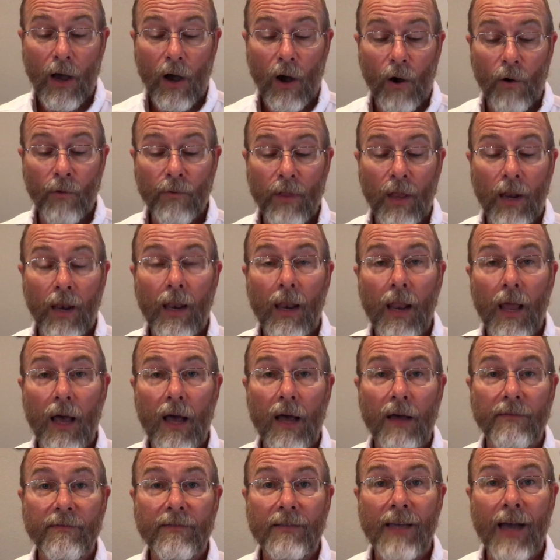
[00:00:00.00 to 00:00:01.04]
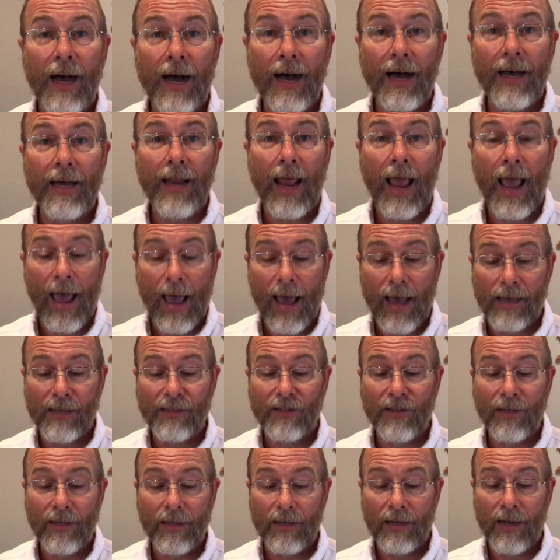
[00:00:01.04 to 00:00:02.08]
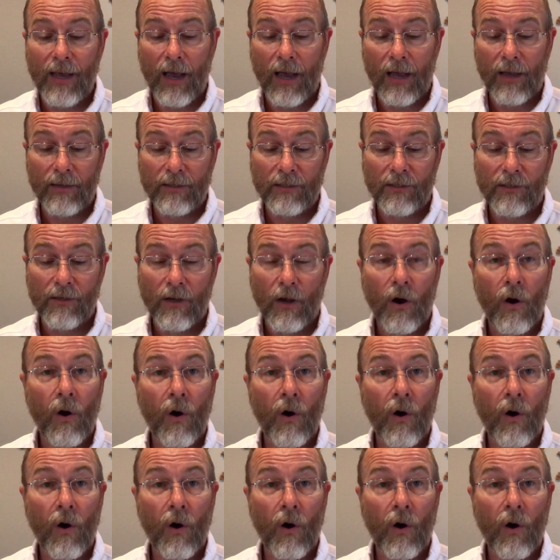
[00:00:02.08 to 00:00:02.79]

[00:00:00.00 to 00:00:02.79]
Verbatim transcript: on the love God has in us,